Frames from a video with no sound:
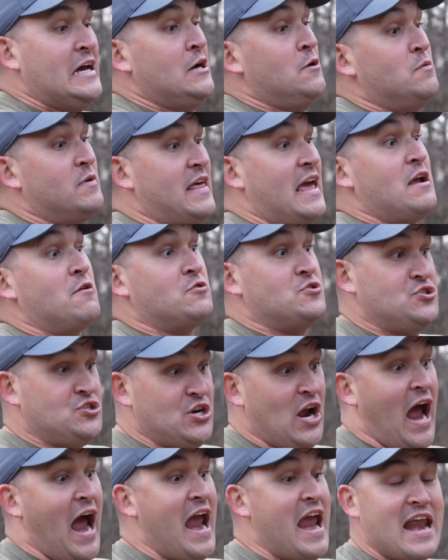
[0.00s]
With a
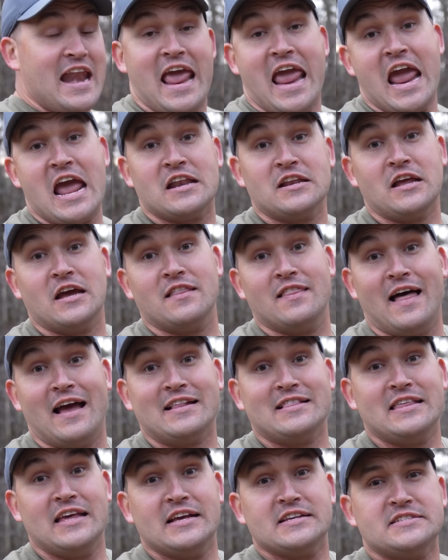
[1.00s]
giant handgun
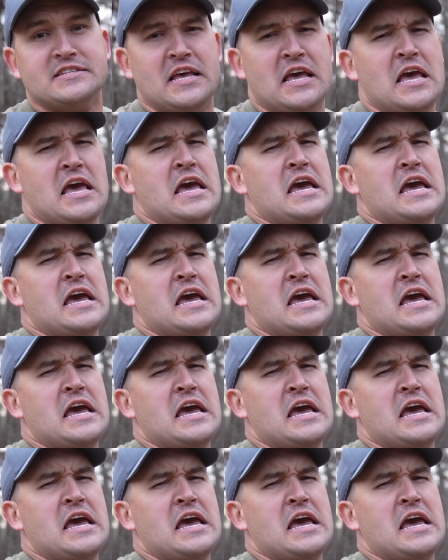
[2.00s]
like this,